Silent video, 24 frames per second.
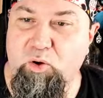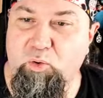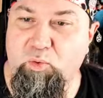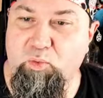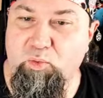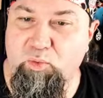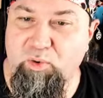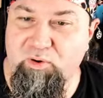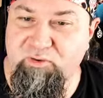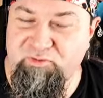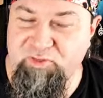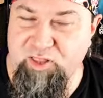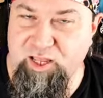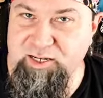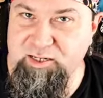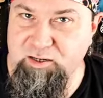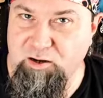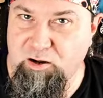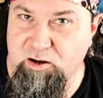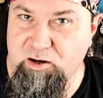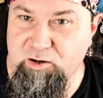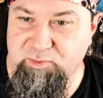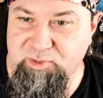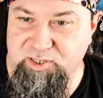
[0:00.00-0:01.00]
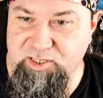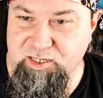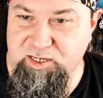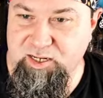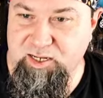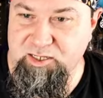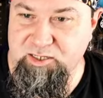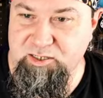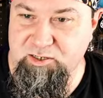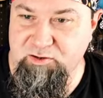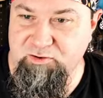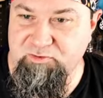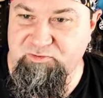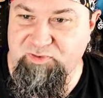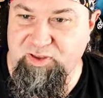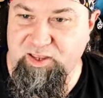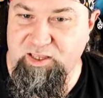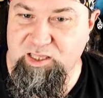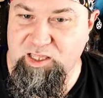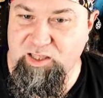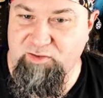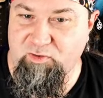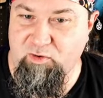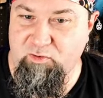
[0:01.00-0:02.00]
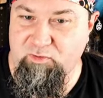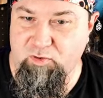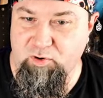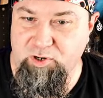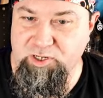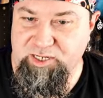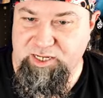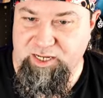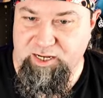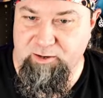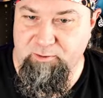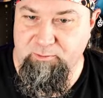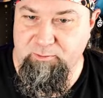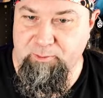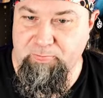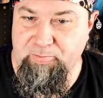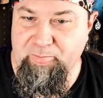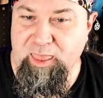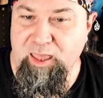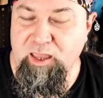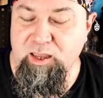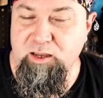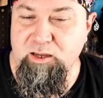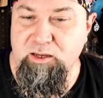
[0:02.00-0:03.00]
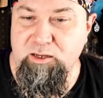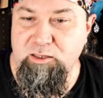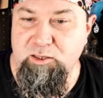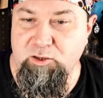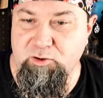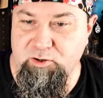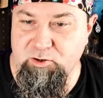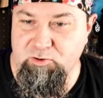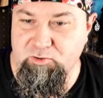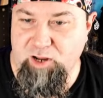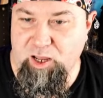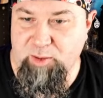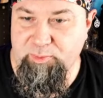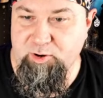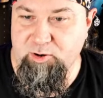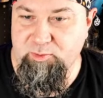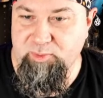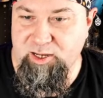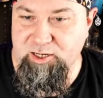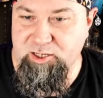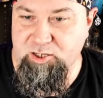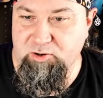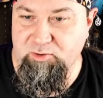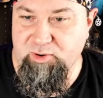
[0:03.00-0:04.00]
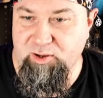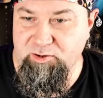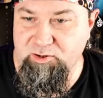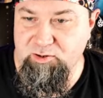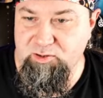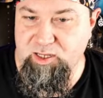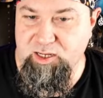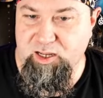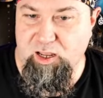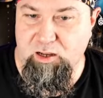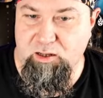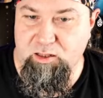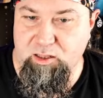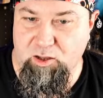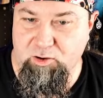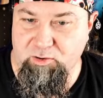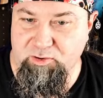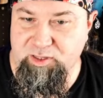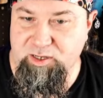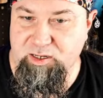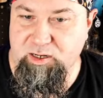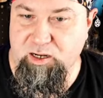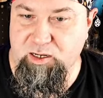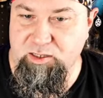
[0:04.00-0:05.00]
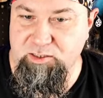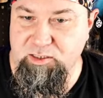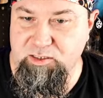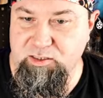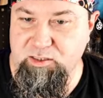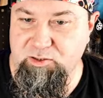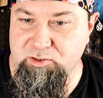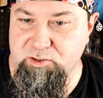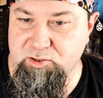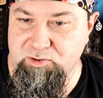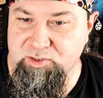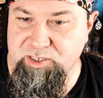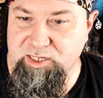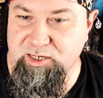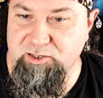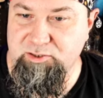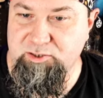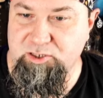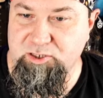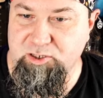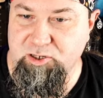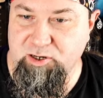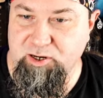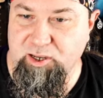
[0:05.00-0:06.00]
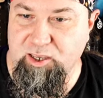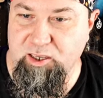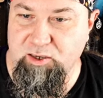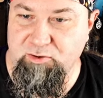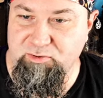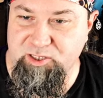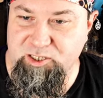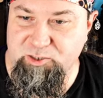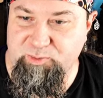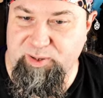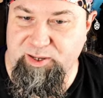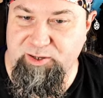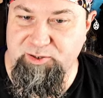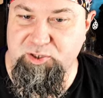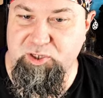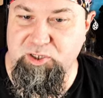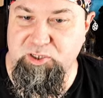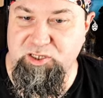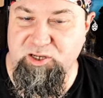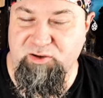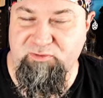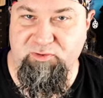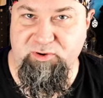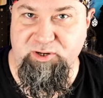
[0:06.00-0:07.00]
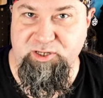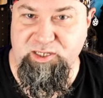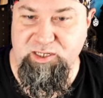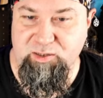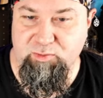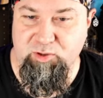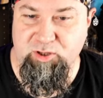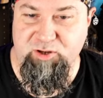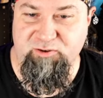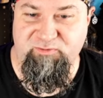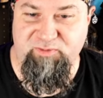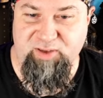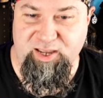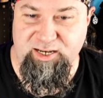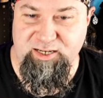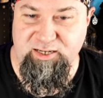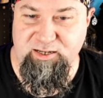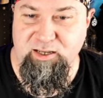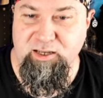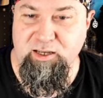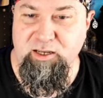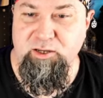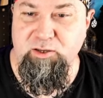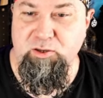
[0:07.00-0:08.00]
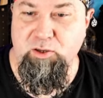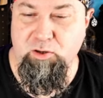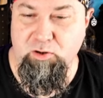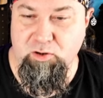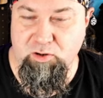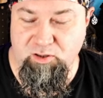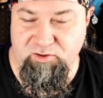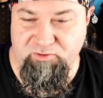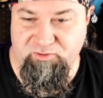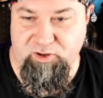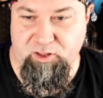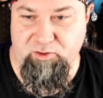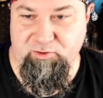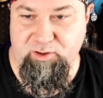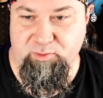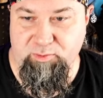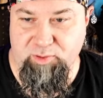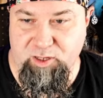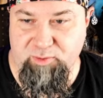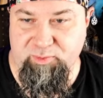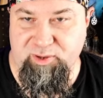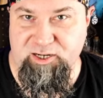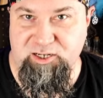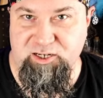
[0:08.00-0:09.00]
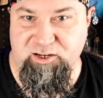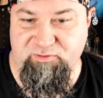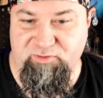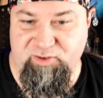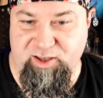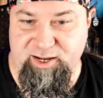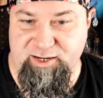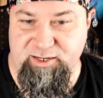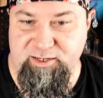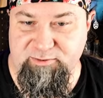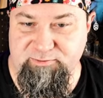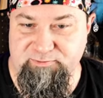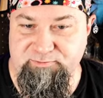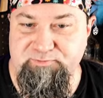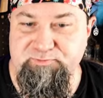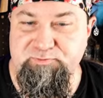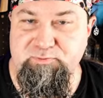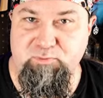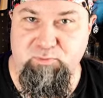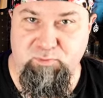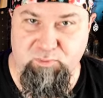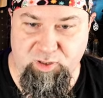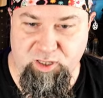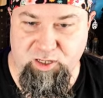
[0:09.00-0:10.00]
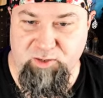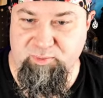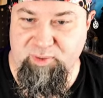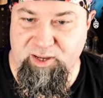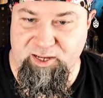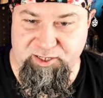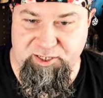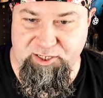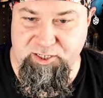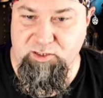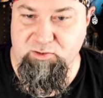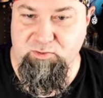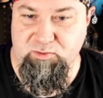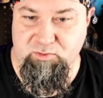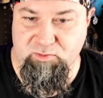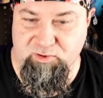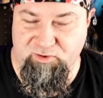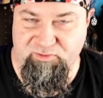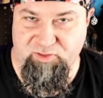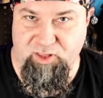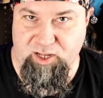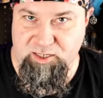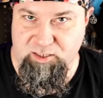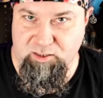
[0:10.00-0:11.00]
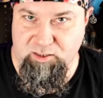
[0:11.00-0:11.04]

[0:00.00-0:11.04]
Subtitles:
Reflect Harm is the next new feat, level 14. You can wrap your magic around you like a cloak that causes those who dare to target you with spells to suffer a similar fate. You know the following blood magic effect. Blood magic, Reflect